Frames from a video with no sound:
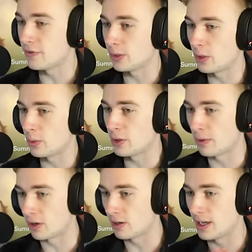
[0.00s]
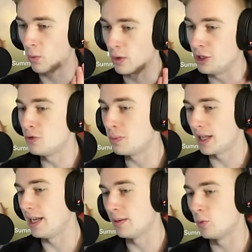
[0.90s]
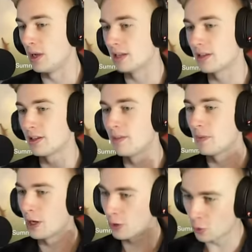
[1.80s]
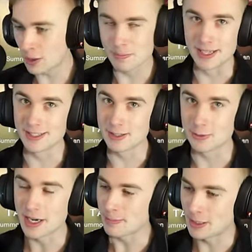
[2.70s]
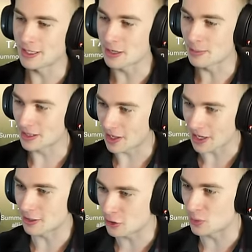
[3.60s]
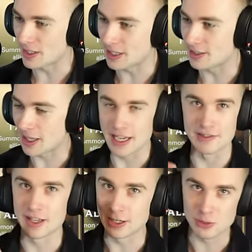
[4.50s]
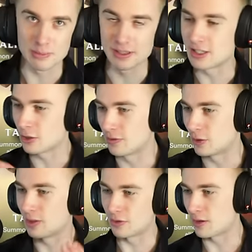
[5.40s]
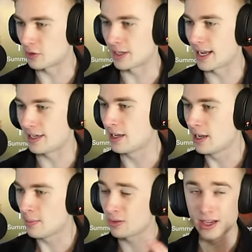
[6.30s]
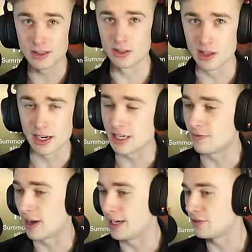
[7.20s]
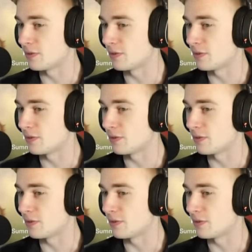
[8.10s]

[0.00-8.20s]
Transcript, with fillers: very well with Bard when you play him with equipments, right? Playing something like a swinging glaive and equipping this over and over and over again, playing the lucky finds